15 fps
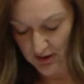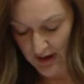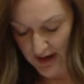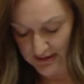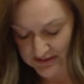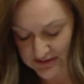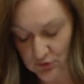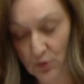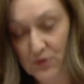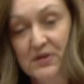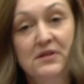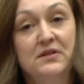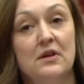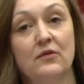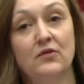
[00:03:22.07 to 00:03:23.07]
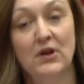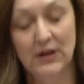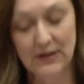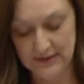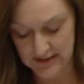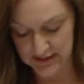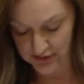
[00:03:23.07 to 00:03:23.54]
and sources of
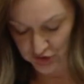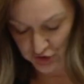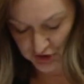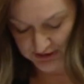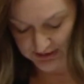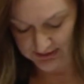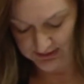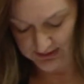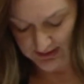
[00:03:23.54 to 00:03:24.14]
clean energy.